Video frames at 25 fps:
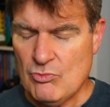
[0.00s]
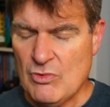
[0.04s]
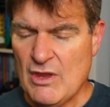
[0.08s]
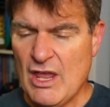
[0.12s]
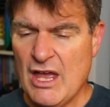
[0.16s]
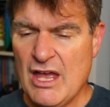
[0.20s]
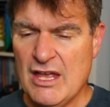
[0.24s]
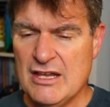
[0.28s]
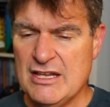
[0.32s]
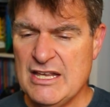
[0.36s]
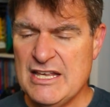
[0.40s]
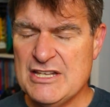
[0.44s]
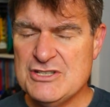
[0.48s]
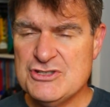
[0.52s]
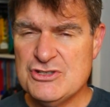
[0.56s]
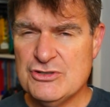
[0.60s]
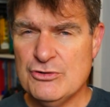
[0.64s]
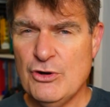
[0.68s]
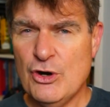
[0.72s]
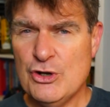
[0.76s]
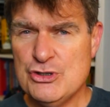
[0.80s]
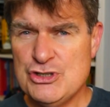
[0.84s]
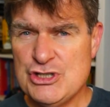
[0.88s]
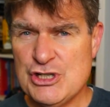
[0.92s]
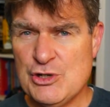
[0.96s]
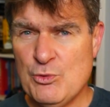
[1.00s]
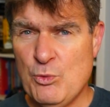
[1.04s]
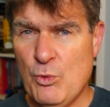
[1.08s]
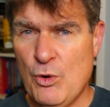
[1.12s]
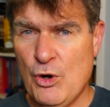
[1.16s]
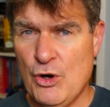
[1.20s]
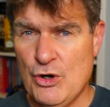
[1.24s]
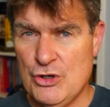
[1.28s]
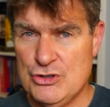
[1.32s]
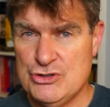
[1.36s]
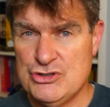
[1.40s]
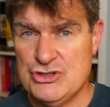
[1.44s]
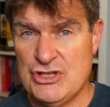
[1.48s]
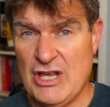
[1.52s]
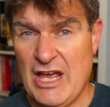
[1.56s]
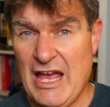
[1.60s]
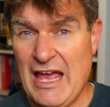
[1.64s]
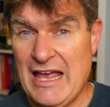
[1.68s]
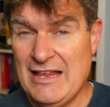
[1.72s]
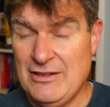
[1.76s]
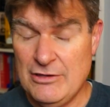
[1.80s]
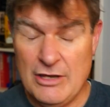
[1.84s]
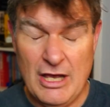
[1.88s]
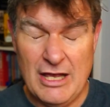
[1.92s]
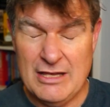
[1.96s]
And his logic was,
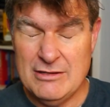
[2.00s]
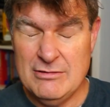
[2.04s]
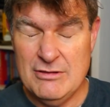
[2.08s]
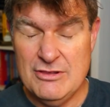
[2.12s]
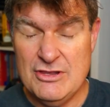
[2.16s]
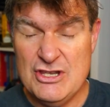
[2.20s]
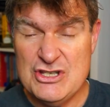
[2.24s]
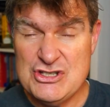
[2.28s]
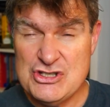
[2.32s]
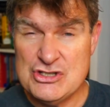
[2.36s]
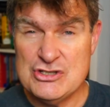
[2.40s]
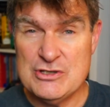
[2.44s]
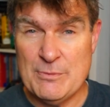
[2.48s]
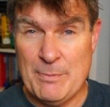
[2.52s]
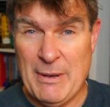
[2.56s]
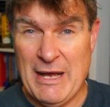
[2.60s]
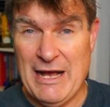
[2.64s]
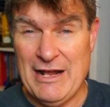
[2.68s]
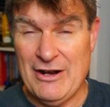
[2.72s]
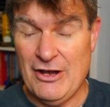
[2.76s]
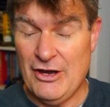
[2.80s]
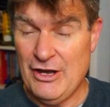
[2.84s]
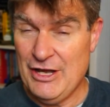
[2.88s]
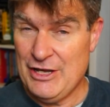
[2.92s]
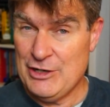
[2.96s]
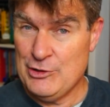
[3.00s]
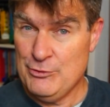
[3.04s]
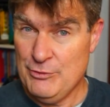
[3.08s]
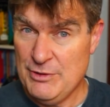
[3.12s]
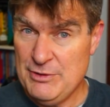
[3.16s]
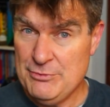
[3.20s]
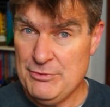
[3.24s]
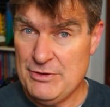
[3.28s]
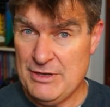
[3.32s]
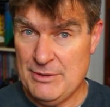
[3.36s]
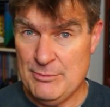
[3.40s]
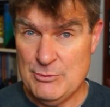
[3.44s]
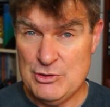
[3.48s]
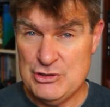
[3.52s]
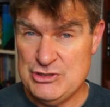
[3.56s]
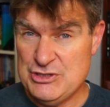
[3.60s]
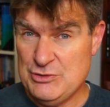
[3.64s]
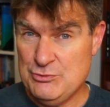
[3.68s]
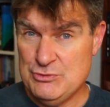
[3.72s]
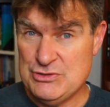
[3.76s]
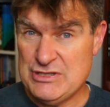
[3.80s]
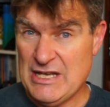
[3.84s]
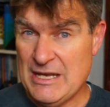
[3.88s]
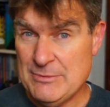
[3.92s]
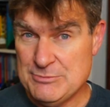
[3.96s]
and this is the part I agree with him, because he
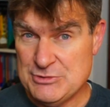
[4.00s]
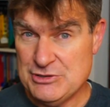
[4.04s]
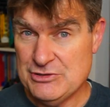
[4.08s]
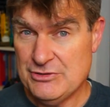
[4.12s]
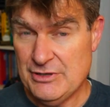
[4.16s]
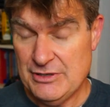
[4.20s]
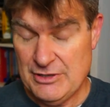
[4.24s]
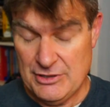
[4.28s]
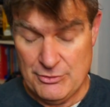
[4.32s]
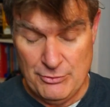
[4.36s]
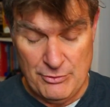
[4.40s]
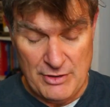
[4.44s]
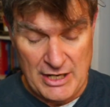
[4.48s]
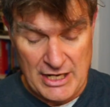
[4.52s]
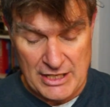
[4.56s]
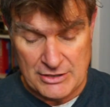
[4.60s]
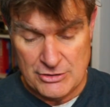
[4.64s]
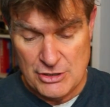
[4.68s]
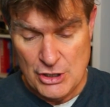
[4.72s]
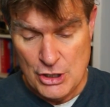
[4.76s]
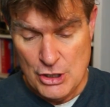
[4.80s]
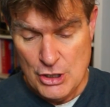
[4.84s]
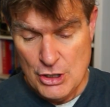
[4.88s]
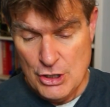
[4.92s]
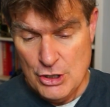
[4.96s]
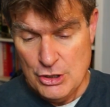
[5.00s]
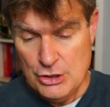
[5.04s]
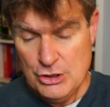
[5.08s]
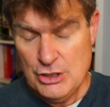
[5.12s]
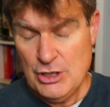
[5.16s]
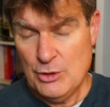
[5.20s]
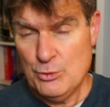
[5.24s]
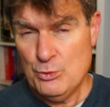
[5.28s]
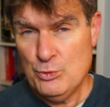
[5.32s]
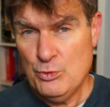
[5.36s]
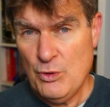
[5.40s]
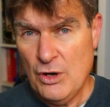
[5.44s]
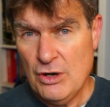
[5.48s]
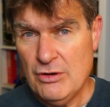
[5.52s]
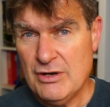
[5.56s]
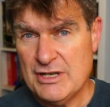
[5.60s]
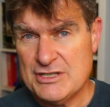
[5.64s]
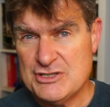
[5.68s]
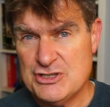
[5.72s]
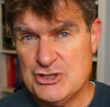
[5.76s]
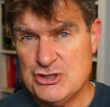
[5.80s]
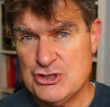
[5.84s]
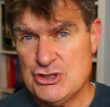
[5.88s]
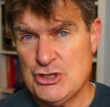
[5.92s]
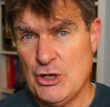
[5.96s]
was absolutely correct.
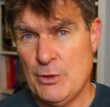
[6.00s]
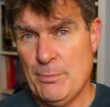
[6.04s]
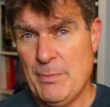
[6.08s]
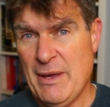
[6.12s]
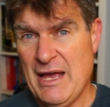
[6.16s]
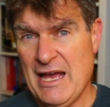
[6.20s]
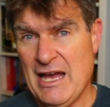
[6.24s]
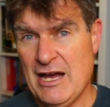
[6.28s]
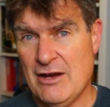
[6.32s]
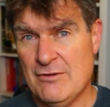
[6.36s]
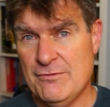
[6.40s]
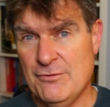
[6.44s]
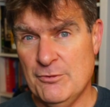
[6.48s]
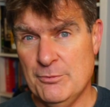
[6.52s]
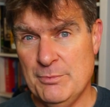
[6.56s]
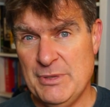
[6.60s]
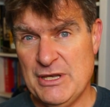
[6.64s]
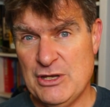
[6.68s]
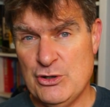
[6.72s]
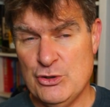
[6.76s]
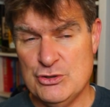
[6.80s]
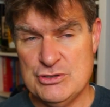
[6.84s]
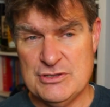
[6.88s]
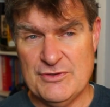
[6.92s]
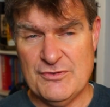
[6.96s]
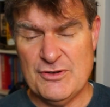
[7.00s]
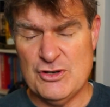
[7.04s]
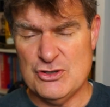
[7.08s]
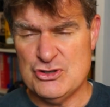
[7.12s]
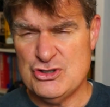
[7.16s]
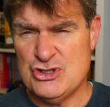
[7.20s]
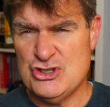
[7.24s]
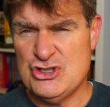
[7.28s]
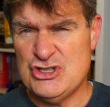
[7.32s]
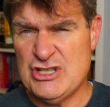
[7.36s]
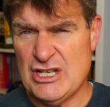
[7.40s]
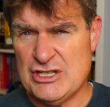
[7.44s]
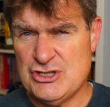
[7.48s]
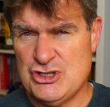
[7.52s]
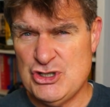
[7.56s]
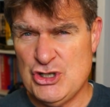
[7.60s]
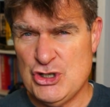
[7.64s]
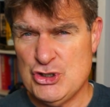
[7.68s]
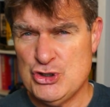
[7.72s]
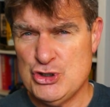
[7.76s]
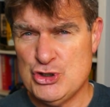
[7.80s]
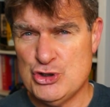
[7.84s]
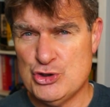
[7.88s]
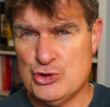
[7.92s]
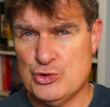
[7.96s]
Rolex is so powerful because they've got such
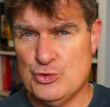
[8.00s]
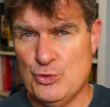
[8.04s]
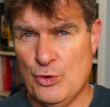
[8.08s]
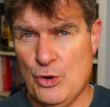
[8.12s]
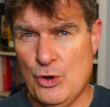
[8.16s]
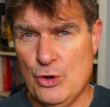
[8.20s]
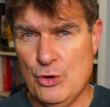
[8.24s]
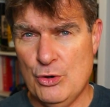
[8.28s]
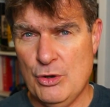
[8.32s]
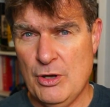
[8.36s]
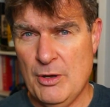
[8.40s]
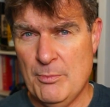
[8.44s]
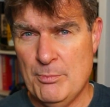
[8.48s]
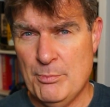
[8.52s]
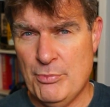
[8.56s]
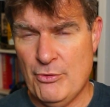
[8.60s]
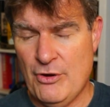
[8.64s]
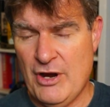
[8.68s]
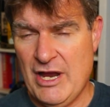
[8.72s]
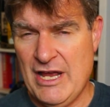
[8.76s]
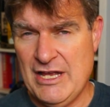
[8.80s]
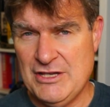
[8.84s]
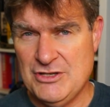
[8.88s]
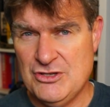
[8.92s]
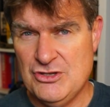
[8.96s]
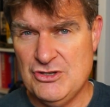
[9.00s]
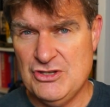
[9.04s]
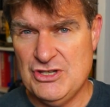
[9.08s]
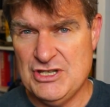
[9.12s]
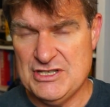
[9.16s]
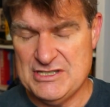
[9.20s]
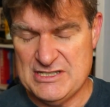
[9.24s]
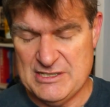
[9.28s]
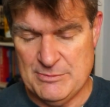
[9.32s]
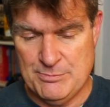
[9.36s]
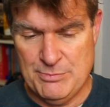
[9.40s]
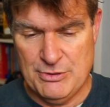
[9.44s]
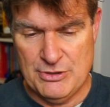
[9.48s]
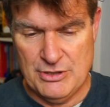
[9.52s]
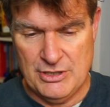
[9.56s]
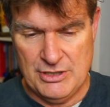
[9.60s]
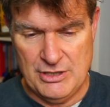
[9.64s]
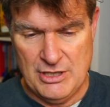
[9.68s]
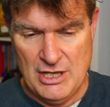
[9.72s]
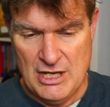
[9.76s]
strong brand discipline.